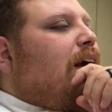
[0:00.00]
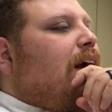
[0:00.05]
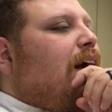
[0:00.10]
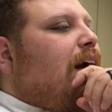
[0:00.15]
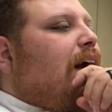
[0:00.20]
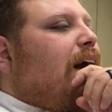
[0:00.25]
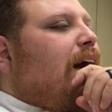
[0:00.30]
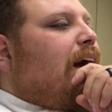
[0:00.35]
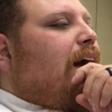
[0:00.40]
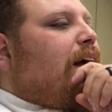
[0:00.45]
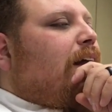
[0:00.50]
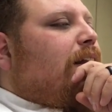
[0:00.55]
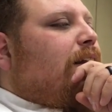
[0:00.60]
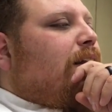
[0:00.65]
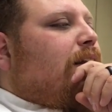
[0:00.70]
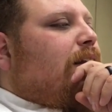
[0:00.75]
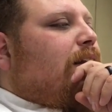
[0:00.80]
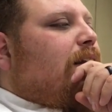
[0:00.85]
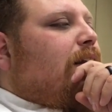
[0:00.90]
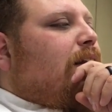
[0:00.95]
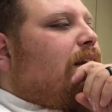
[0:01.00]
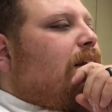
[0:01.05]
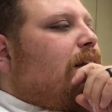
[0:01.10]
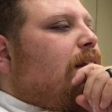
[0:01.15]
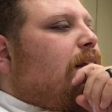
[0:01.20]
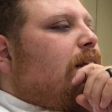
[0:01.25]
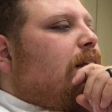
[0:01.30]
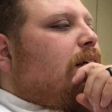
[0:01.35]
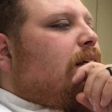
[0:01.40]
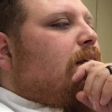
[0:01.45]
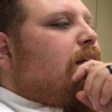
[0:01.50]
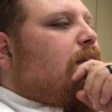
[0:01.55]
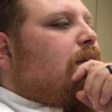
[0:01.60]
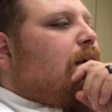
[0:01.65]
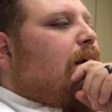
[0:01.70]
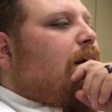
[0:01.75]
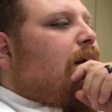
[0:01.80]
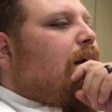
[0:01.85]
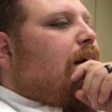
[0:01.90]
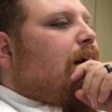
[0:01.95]
And
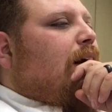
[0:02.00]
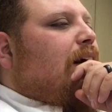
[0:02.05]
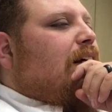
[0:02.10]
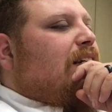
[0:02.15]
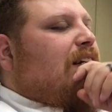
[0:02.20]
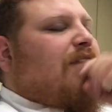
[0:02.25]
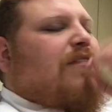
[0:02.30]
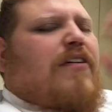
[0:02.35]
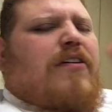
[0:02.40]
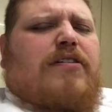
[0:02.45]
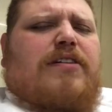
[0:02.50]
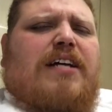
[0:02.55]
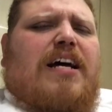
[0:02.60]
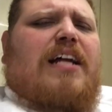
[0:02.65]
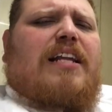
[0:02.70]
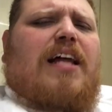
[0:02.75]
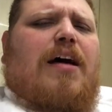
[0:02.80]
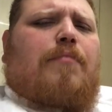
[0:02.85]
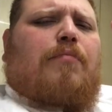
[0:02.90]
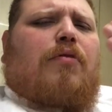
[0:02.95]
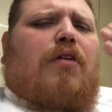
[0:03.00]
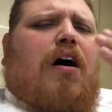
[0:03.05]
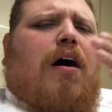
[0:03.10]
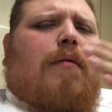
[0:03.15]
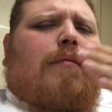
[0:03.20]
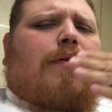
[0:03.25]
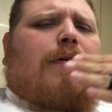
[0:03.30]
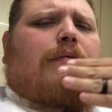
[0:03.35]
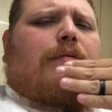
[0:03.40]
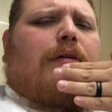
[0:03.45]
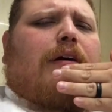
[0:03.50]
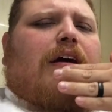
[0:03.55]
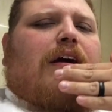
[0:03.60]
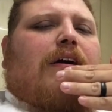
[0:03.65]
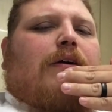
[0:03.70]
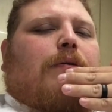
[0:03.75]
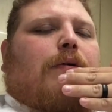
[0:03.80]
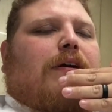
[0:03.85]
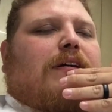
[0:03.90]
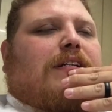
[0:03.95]
so, because I've always had that problem
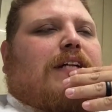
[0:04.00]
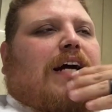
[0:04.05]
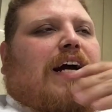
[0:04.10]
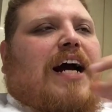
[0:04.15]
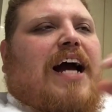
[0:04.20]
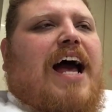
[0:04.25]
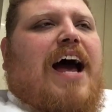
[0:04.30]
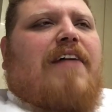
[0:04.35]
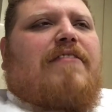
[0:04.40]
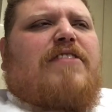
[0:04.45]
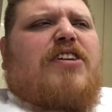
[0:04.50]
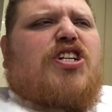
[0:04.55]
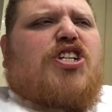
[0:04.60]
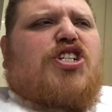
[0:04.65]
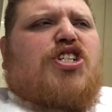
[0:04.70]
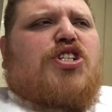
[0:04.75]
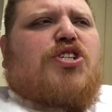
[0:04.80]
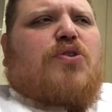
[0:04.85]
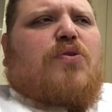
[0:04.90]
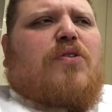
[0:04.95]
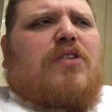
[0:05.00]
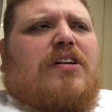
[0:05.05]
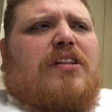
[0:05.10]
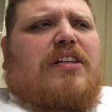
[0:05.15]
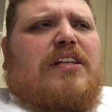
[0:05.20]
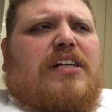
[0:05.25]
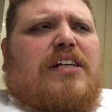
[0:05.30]
where it's like I have these short